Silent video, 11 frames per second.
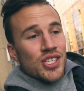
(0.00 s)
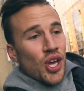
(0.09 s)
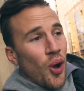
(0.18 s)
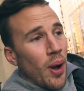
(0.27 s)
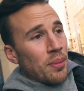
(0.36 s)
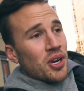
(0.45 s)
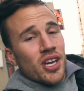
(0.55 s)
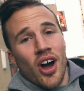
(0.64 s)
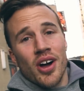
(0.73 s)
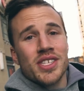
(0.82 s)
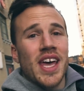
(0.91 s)
So I'm gonna
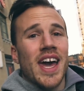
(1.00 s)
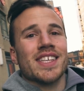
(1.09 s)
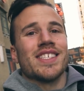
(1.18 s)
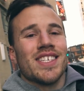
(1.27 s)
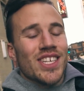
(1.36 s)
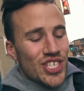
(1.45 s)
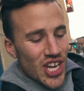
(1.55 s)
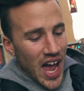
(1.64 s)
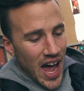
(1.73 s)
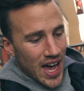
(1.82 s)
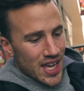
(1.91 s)
contact DJI
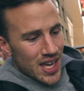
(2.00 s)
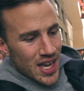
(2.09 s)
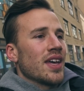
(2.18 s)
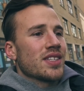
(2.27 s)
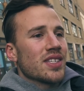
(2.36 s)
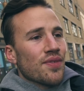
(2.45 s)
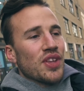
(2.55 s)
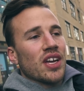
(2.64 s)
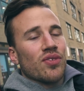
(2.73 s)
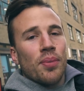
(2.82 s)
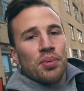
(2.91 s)
and see if they
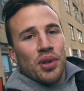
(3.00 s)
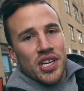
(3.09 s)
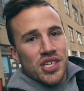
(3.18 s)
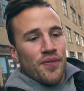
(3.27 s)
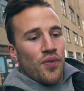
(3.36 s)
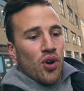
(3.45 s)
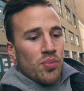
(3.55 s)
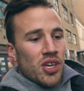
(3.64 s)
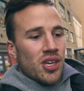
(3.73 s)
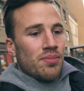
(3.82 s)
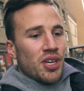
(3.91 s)
can replace it for me,